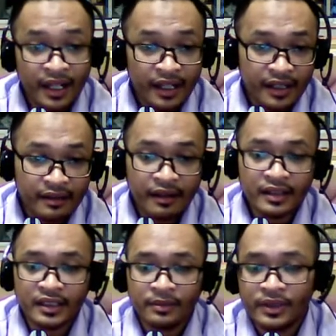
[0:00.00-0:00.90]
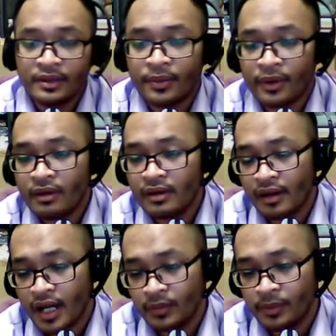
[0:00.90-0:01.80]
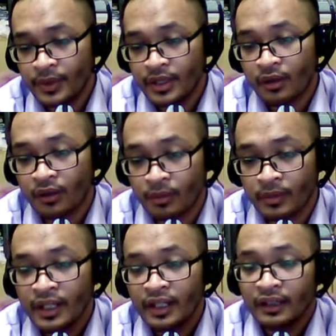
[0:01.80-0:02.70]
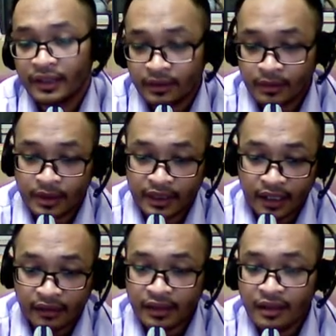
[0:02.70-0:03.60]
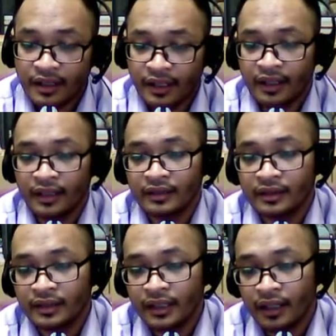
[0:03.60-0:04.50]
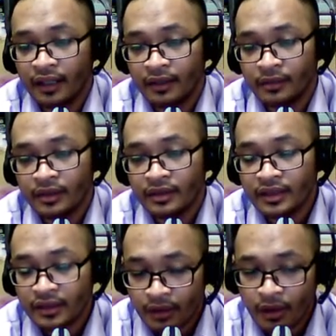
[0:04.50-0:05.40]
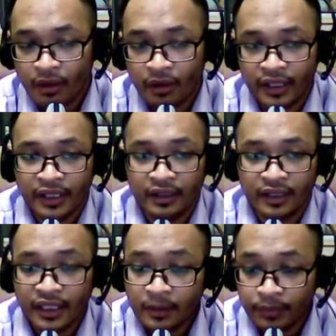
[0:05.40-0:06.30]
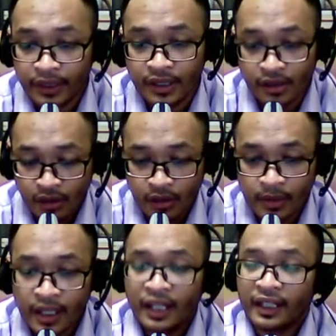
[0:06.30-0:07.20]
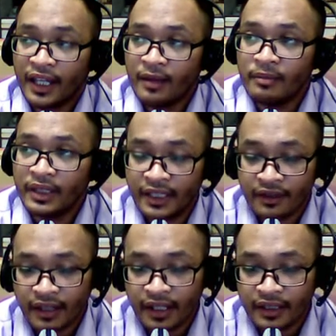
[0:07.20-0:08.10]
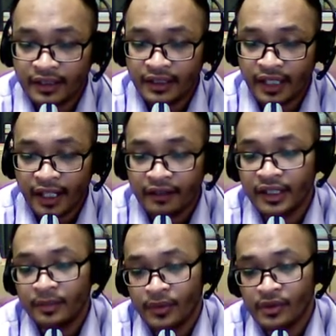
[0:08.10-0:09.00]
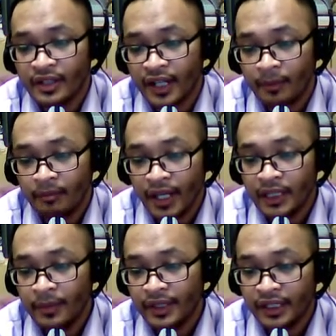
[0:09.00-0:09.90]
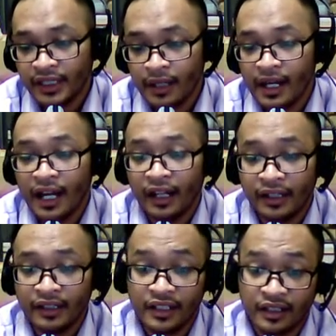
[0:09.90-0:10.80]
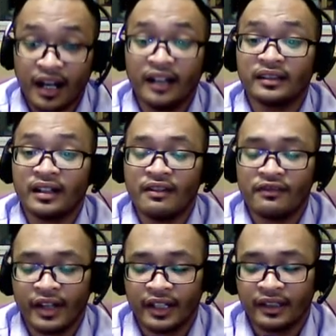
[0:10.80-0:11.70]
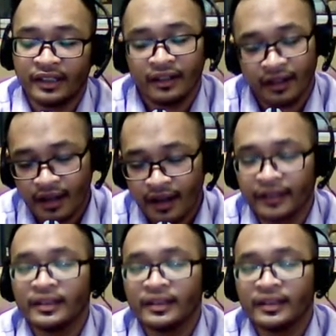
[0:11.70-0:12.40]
erasable programmable ROM. So data that was stored in the EPROM can be erased and reprogrammed many times under the ultraviolet light.